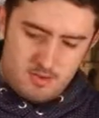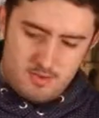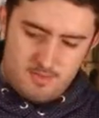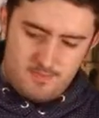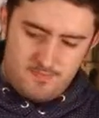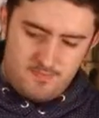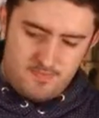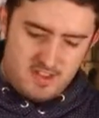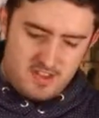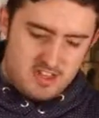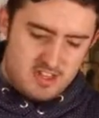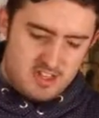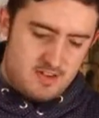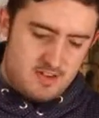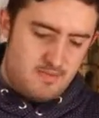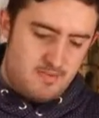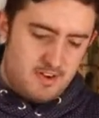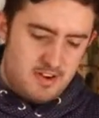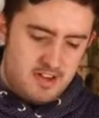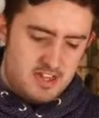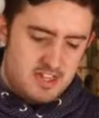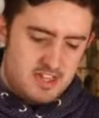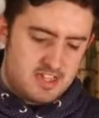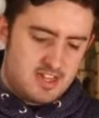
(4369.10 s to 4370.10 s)
These are
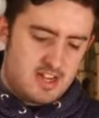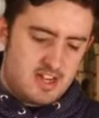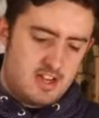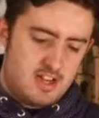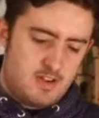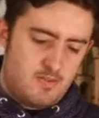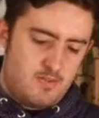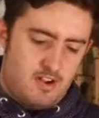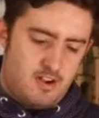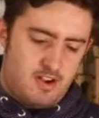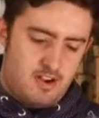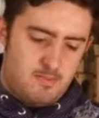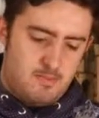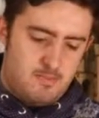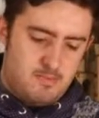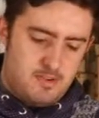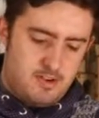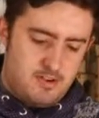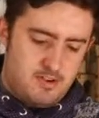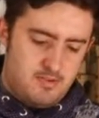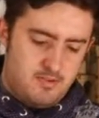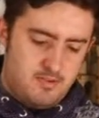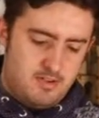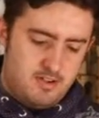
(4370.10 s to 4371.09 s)
very satisfying
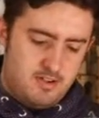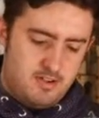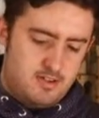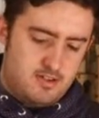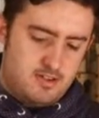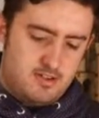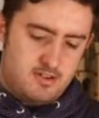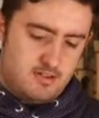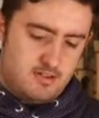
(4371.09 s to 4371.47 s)
builds. Oh.